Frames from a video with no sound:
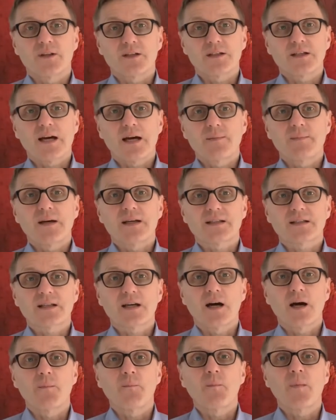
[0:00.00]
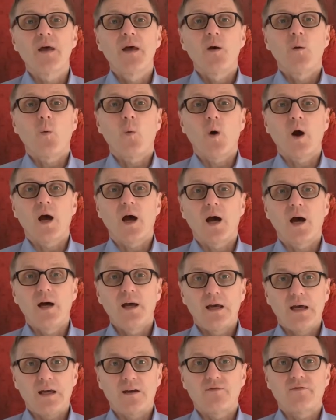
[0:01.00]
the time has come where
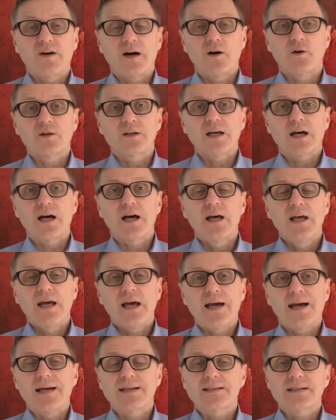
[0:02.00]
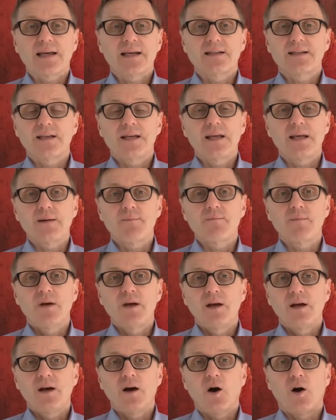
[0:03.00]
a founder has a team
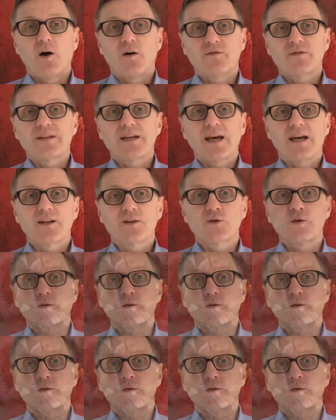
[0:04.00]
of 10